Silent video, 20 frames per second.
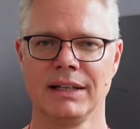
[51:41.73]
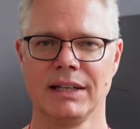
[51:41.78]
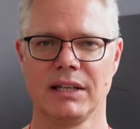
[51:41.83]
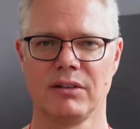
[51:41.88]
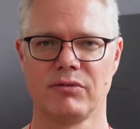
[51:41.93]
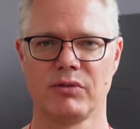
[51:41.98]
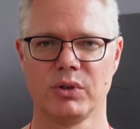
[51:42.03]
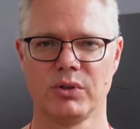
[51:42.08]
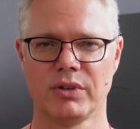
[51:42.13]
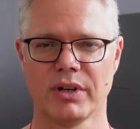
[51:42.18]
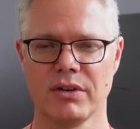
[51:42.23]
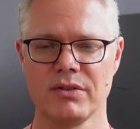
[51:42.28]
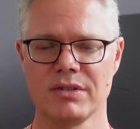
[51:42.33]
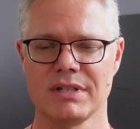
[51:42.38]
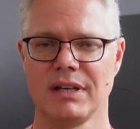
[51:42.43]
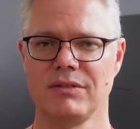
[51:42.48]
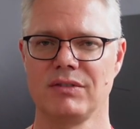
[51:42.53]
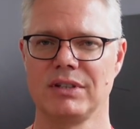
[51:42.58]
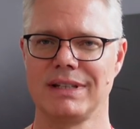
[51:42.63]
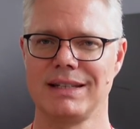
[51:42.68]
If you don't
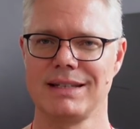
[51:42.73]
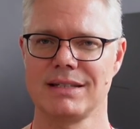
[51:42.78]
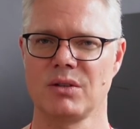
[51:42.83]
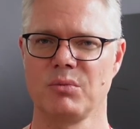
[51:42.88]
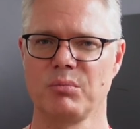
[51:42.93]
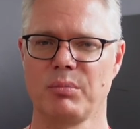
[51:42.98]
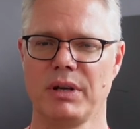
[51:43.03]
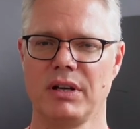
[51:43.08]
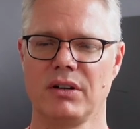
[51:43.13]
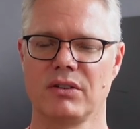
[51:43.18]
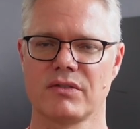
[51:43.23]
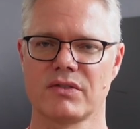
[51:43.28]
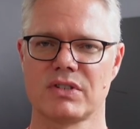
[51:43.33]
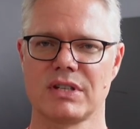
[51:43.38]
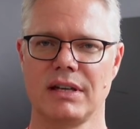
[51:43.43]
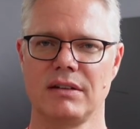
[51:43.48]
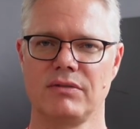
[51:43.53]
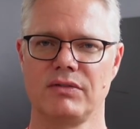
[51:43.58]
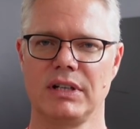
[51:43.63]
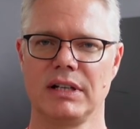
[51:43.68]
have a decent pair of
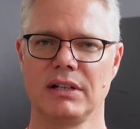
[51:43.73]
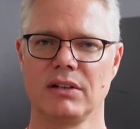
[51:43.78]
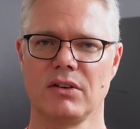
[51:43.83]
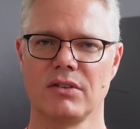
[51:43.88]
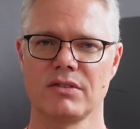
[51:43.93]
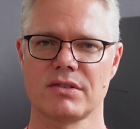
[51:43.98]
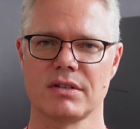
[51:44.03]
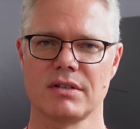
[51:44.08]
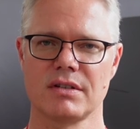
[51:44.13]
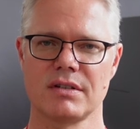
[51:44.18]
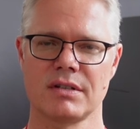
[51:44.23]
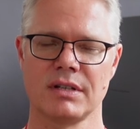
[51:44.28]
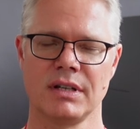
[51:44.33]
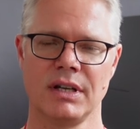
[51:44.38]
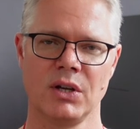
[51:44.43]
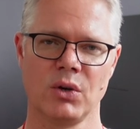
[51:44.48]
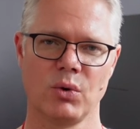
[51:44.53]
safety glasses,